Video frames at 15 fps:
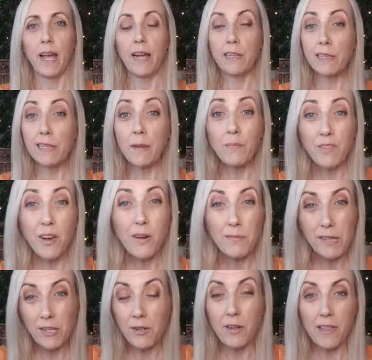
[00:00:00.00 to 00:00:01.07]
And
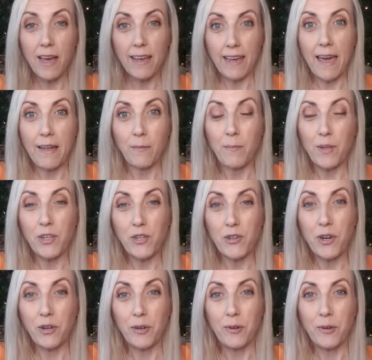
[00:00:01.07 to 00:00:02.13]
sometimes, that can be
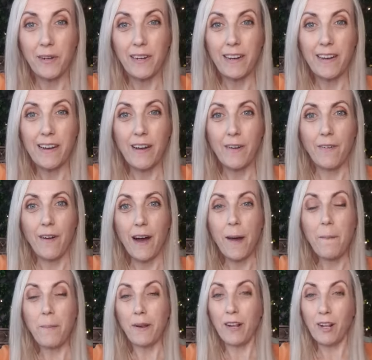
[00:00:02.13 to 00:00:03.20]
true,
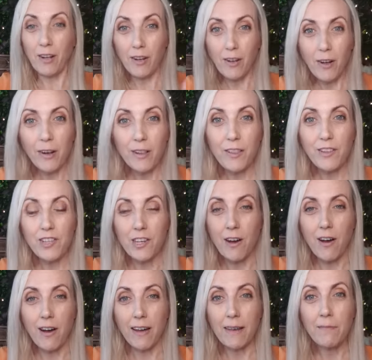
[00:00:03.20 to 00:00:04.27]
right? But a lot of the
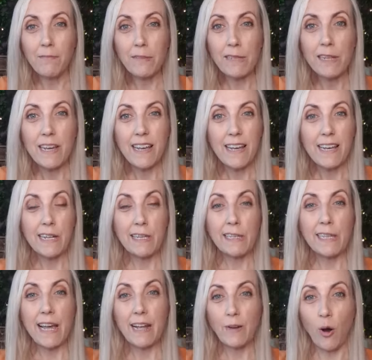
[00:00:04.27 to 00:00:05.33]
times it's
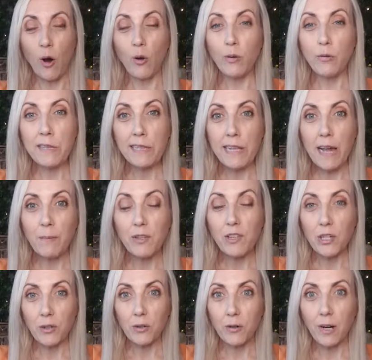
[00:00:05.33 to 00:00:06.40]
that old
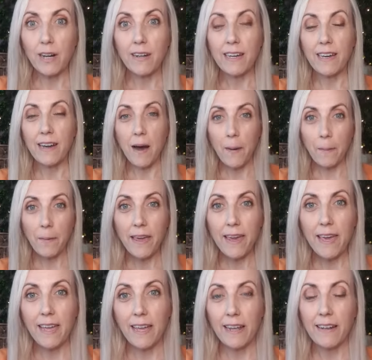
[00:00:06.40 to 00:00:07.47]
saboteur coming
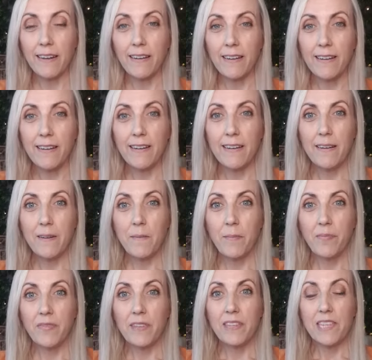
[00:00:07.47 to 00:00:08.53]
in,
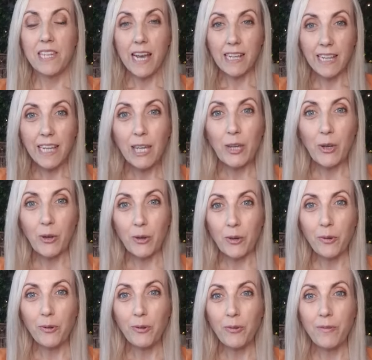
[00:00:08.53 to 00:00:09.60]
telling
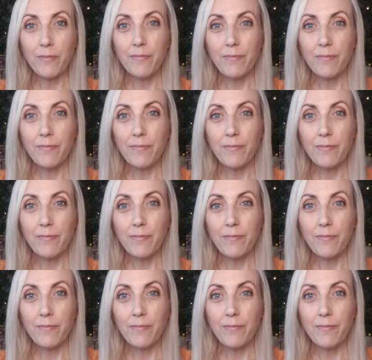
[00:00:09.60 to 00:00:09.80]
you